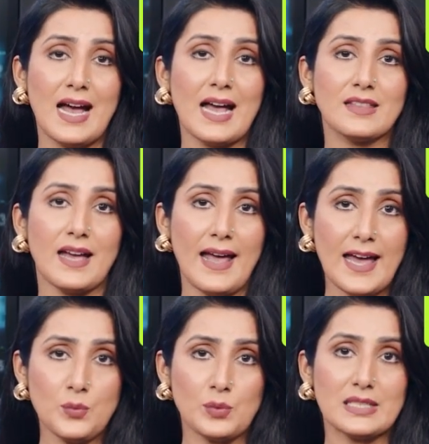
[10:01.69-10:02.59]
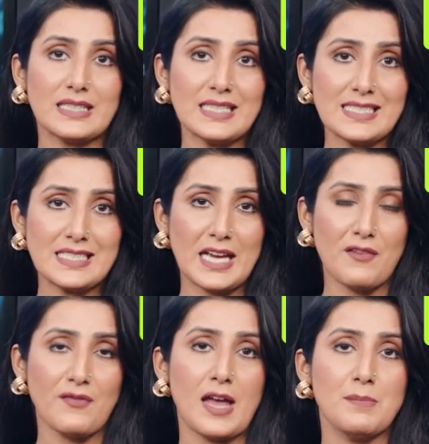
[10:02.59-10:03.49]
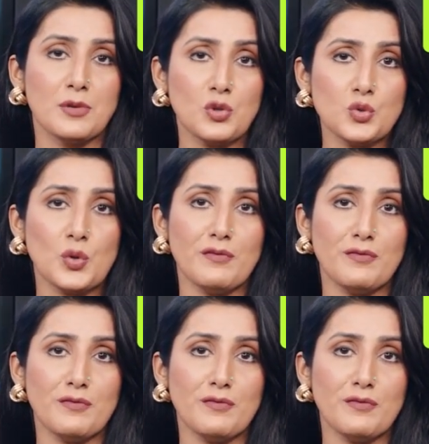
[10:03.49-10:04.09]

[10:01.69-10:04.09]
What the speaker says: at the annual ETF and Mutual